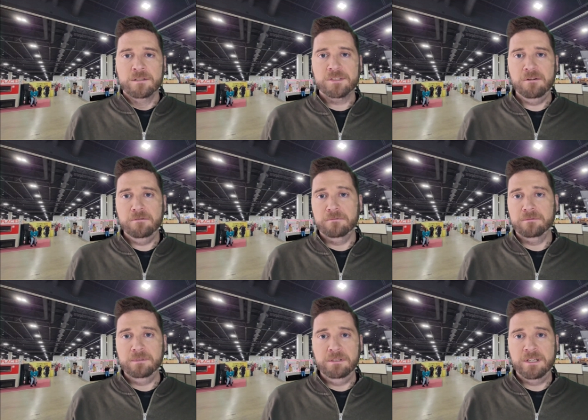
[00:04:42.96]
So
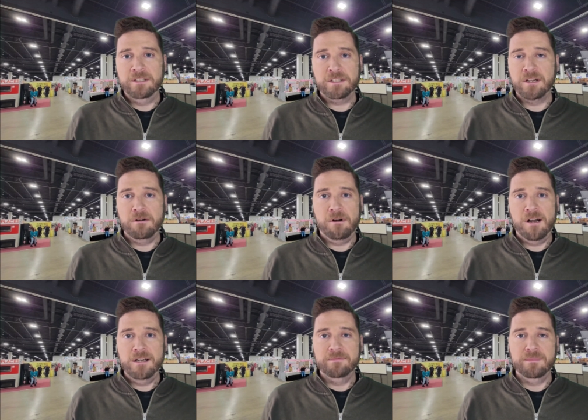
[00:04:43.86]
you can just go
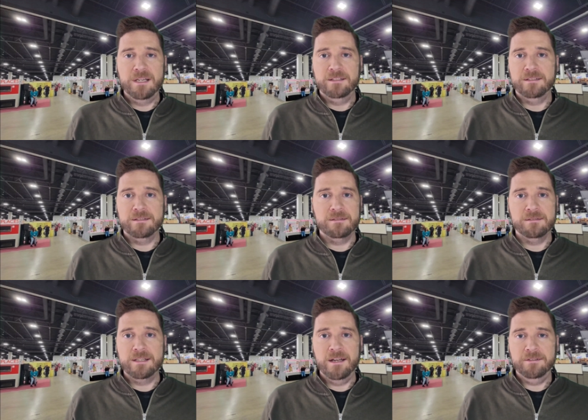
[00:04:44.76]
on and meet
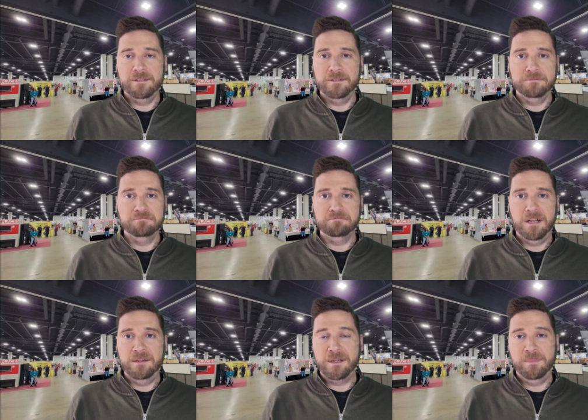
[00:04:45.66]
the other
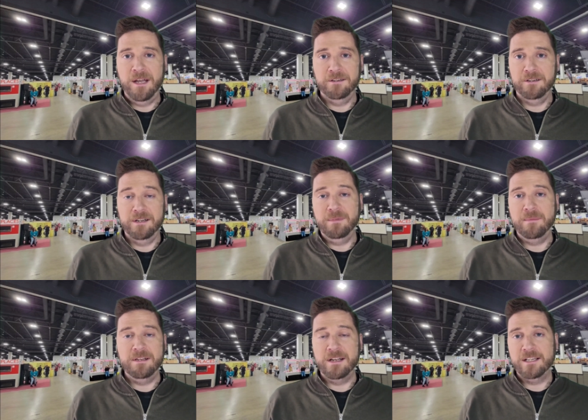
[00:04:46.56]
competitor, and
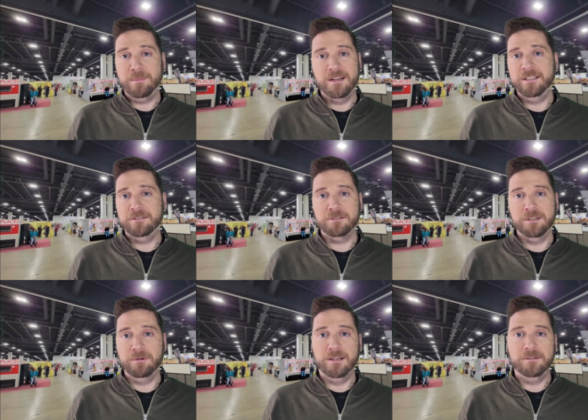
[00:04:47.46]
maybe you guys might click
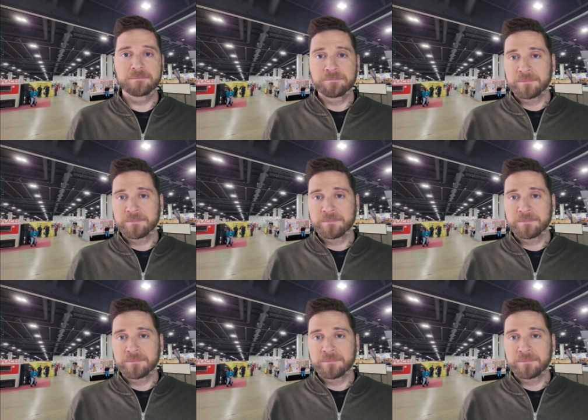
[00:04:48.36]
really well.